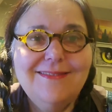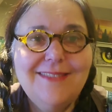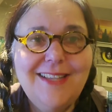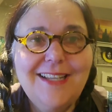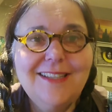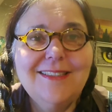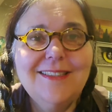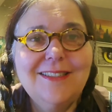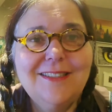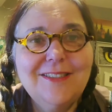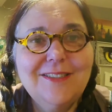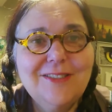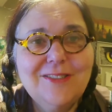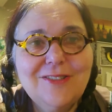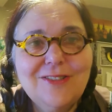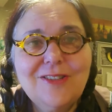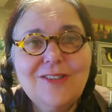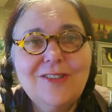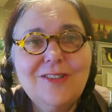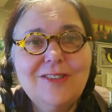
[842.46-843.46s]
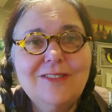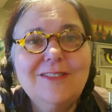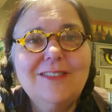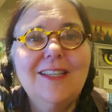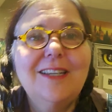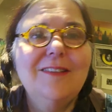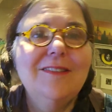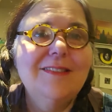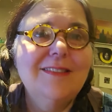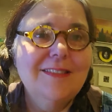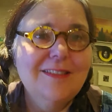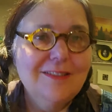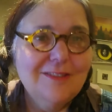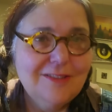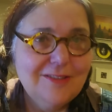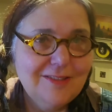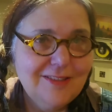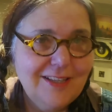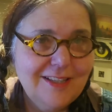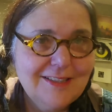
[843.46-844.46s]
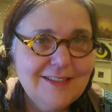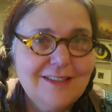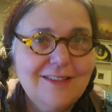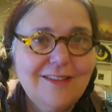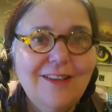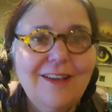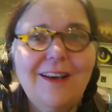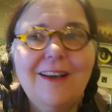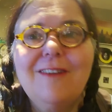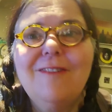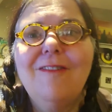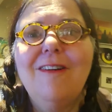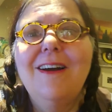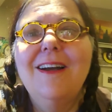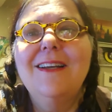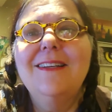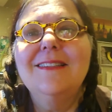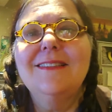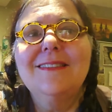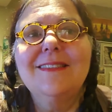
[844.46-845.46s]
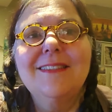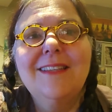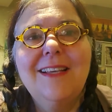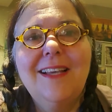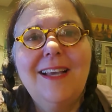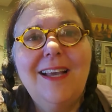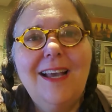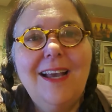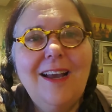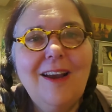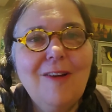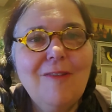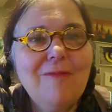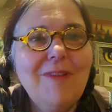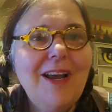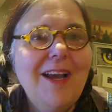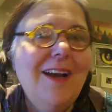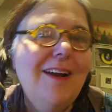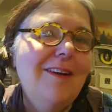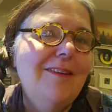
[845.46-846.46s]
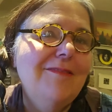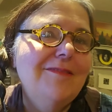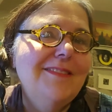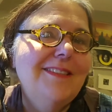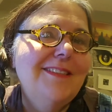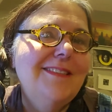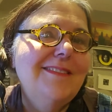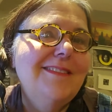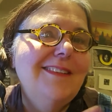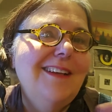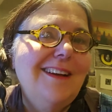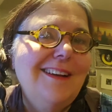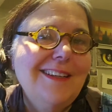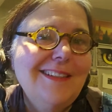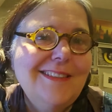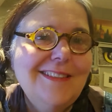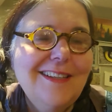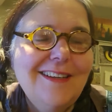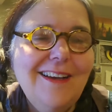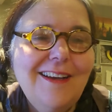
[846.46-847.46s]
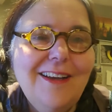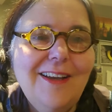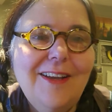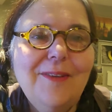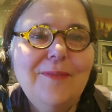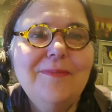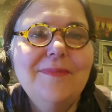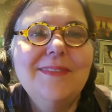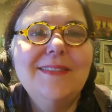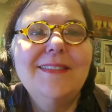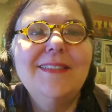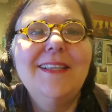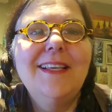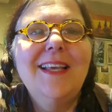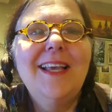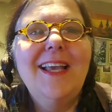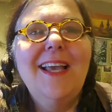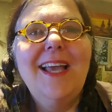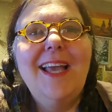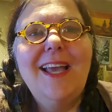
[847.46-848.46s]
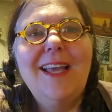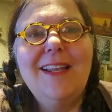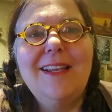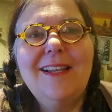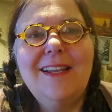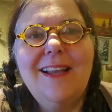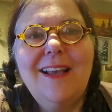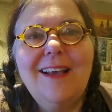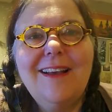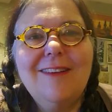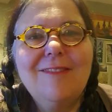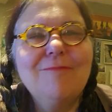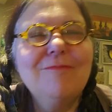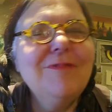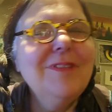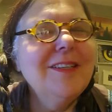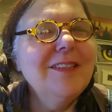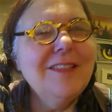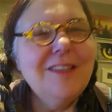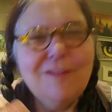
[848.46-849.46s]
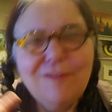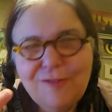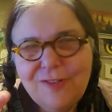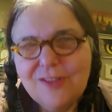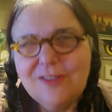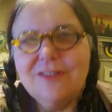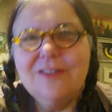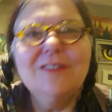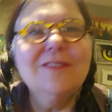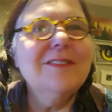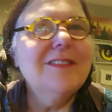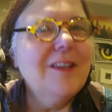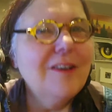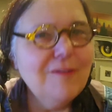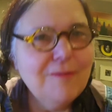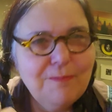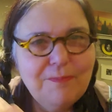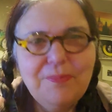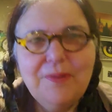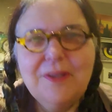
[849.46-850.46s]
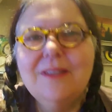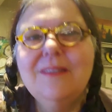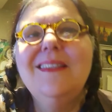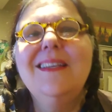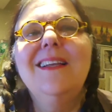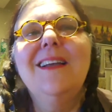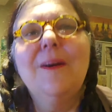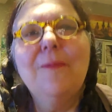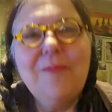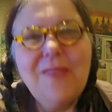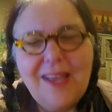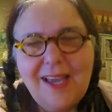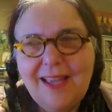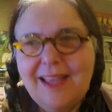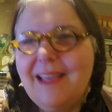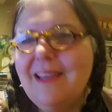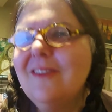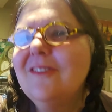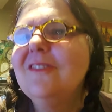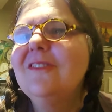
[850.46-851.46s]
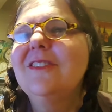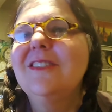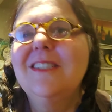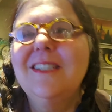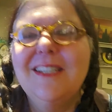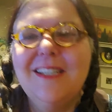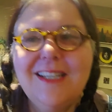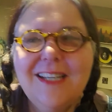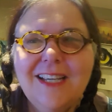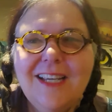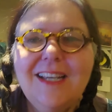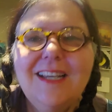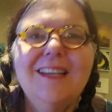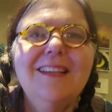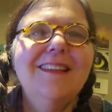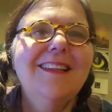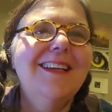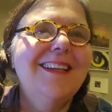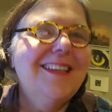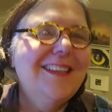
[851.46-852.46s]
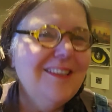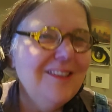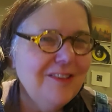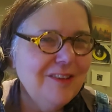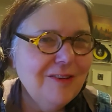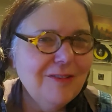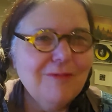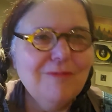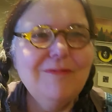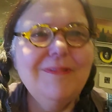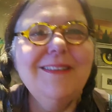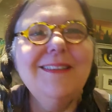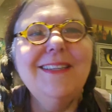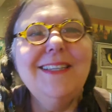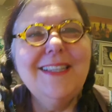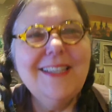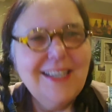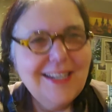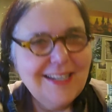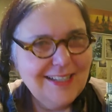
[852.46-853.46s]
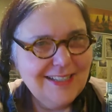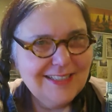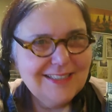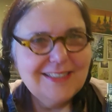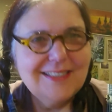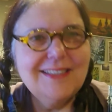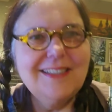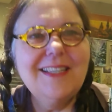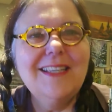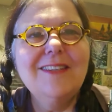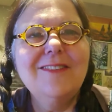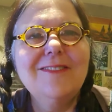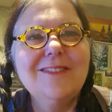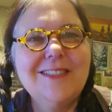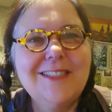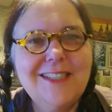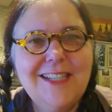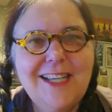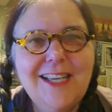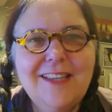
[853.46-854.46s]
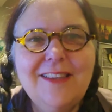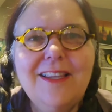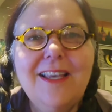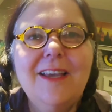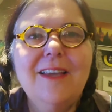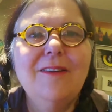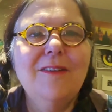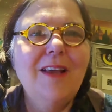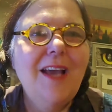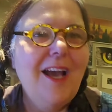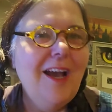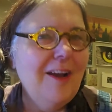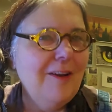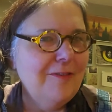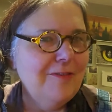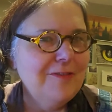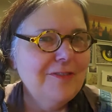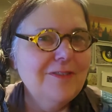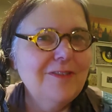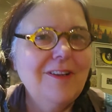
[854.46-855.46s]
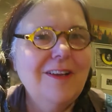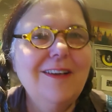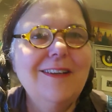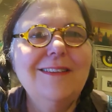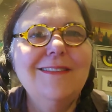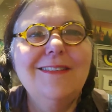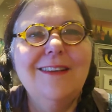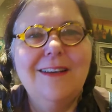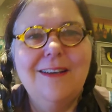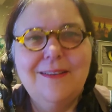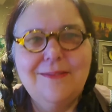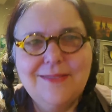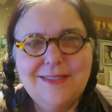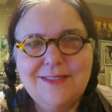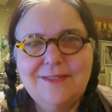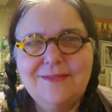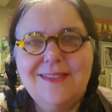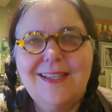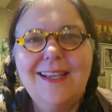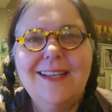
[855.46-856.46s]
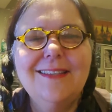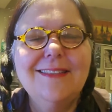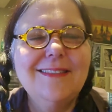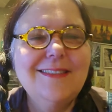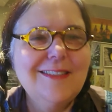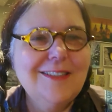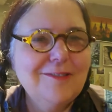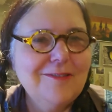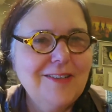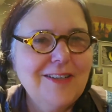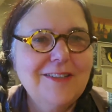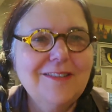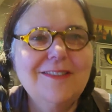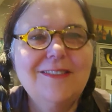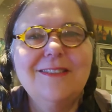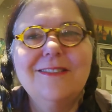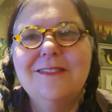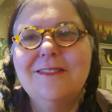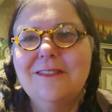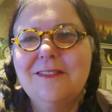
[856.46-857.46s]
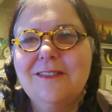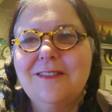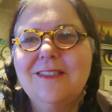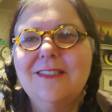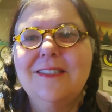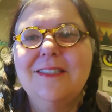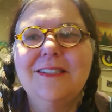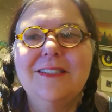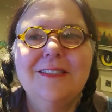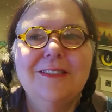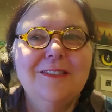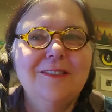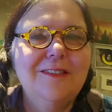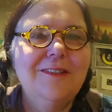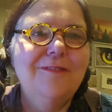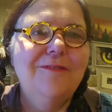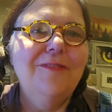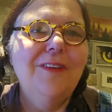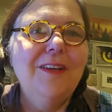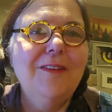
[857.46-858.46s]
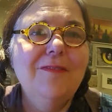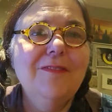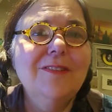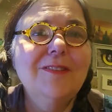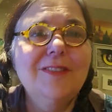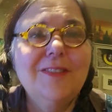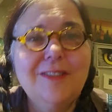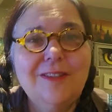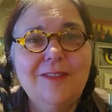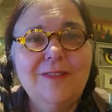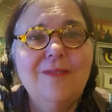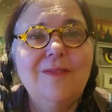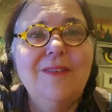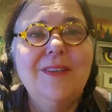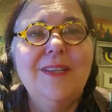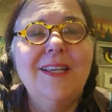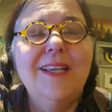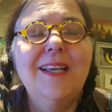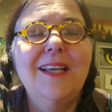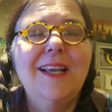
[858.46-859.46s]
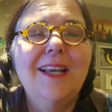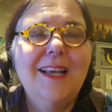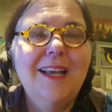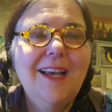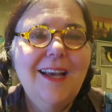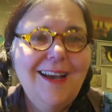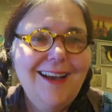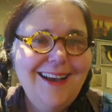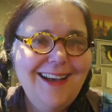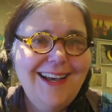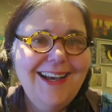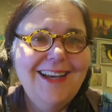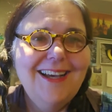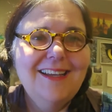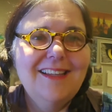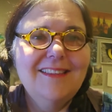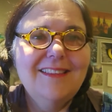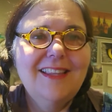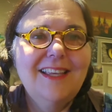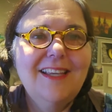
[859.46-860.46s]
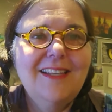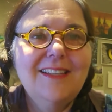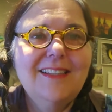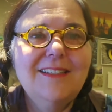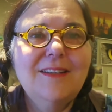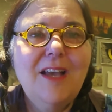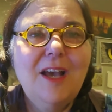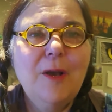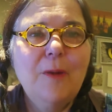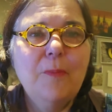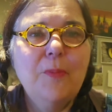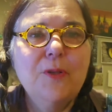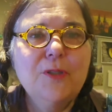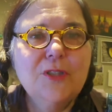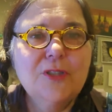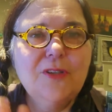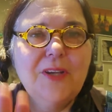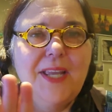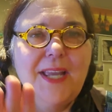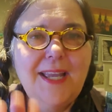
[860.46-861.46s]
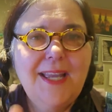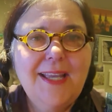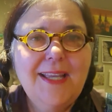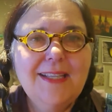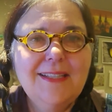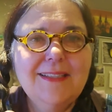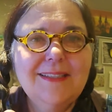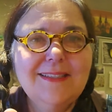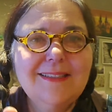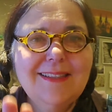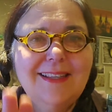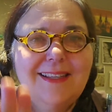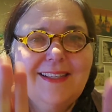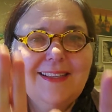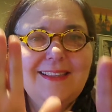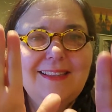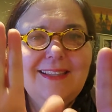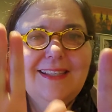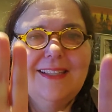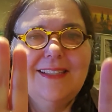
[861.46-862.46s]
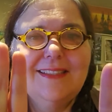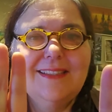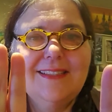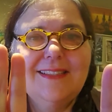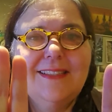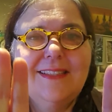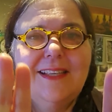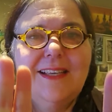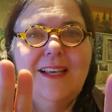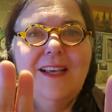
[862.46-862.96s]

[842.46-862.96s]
in a circle, deusil, so that's clockwise, around 9 times, and really feel yourself building up that energy, like, you know, really getting into the energy. And then after 9 times dancing around in the circle, listening to your favorite tune, then put your hands like this